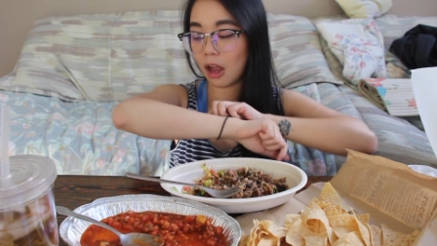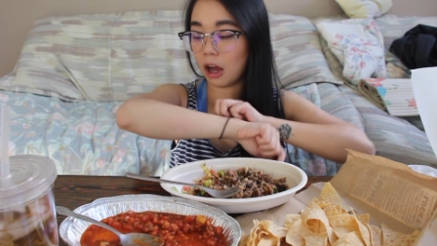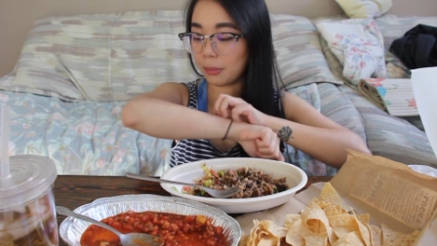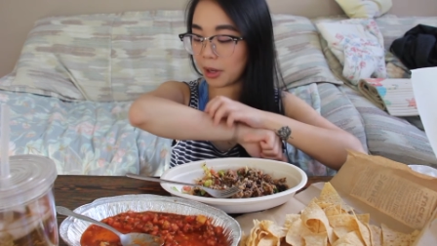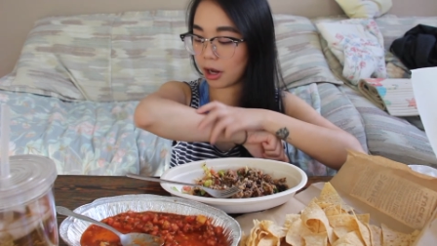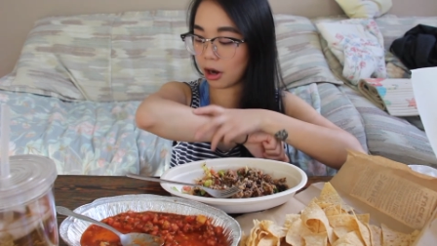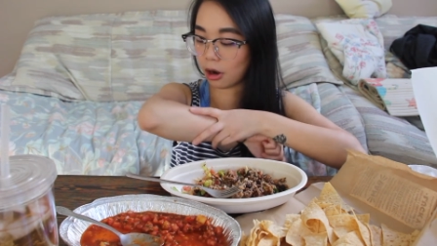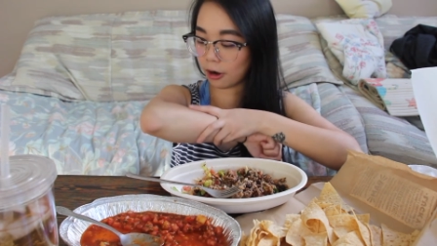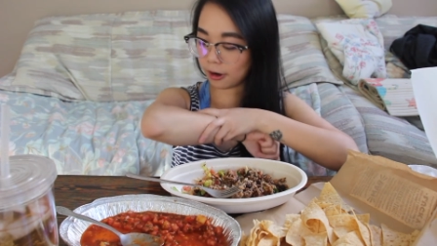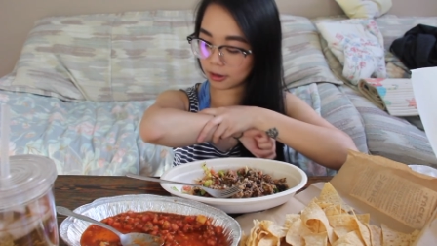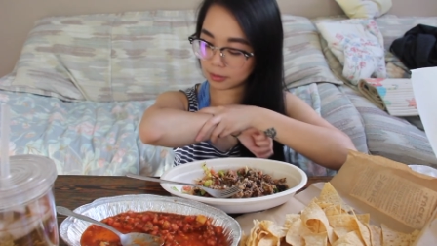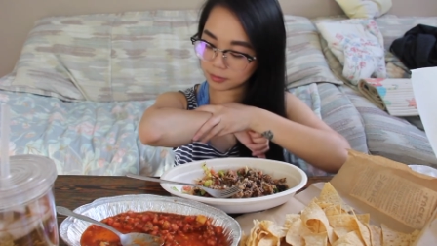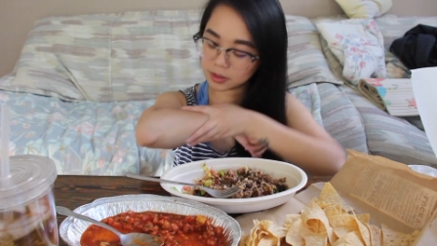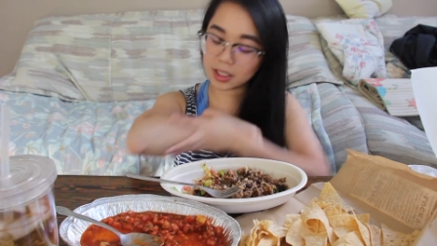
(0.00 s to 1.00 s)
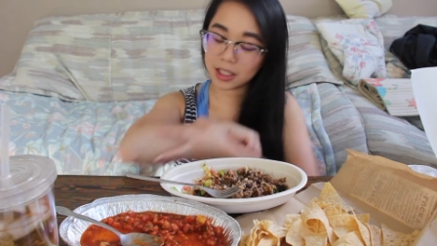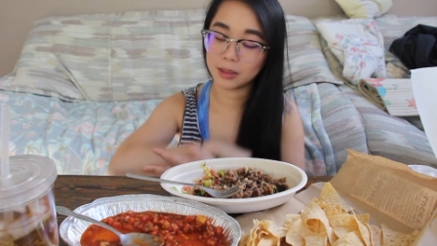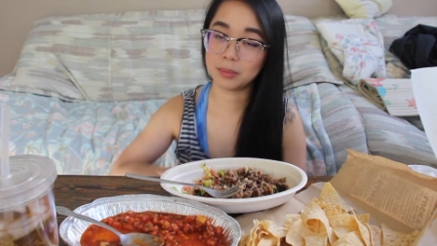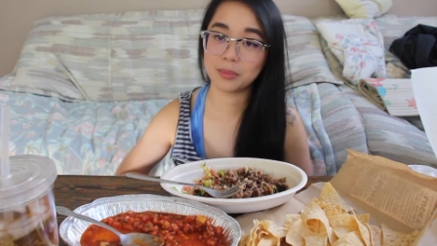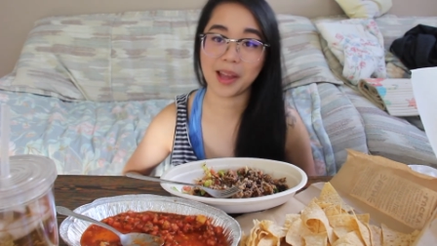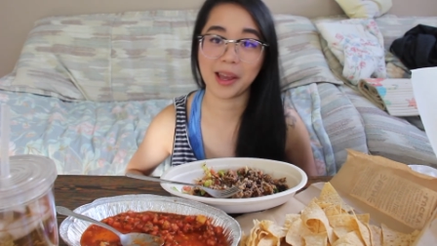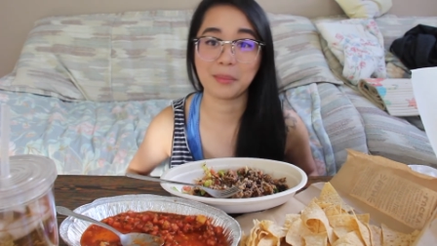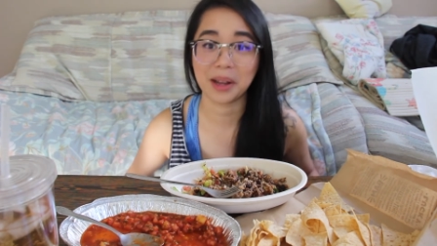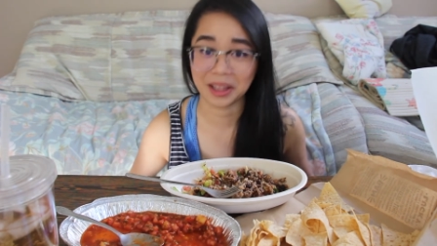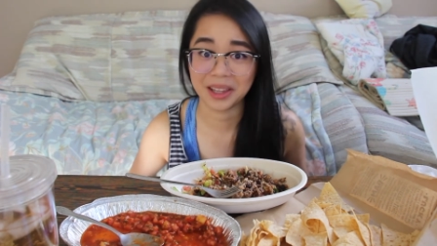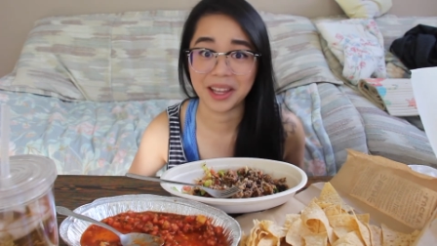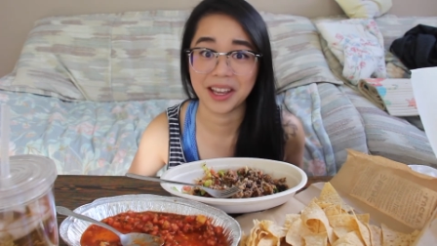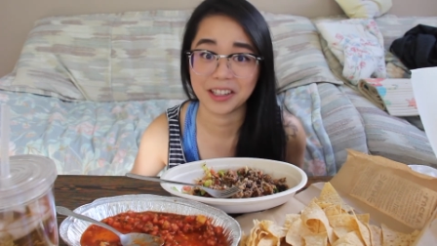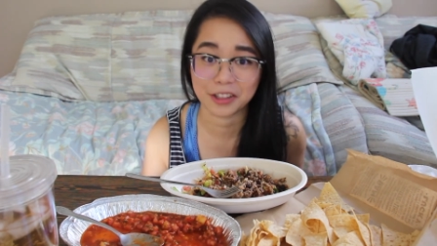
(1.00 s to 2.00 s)
on my arms and, and my
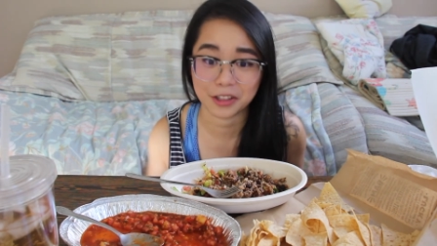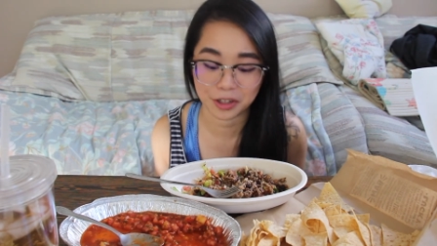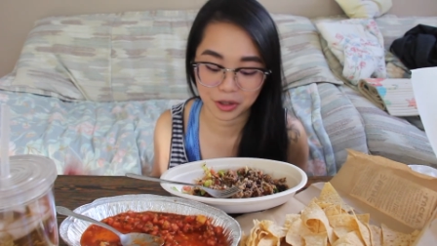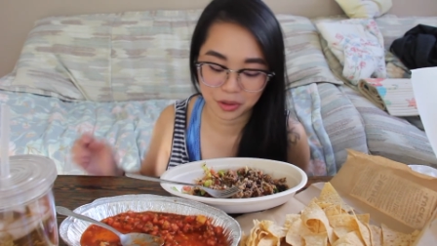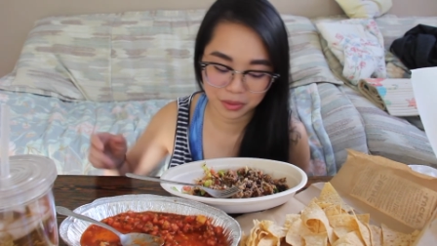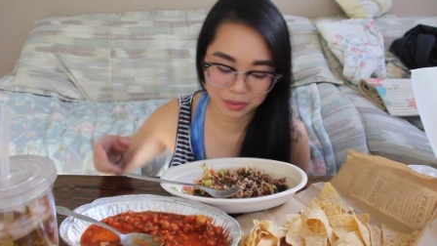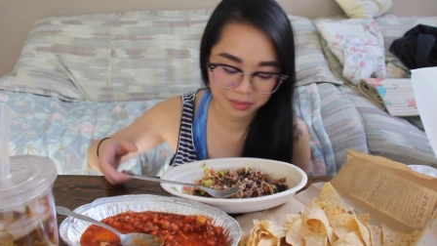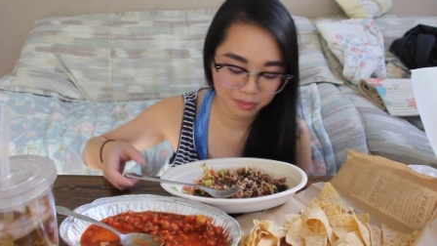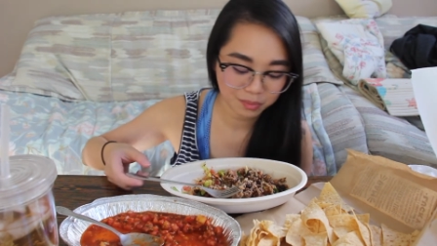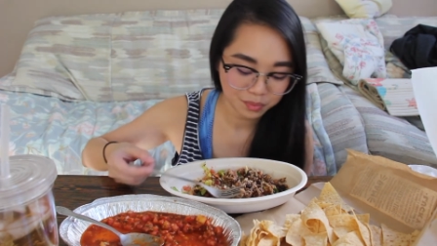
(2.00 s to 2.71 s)
legs too.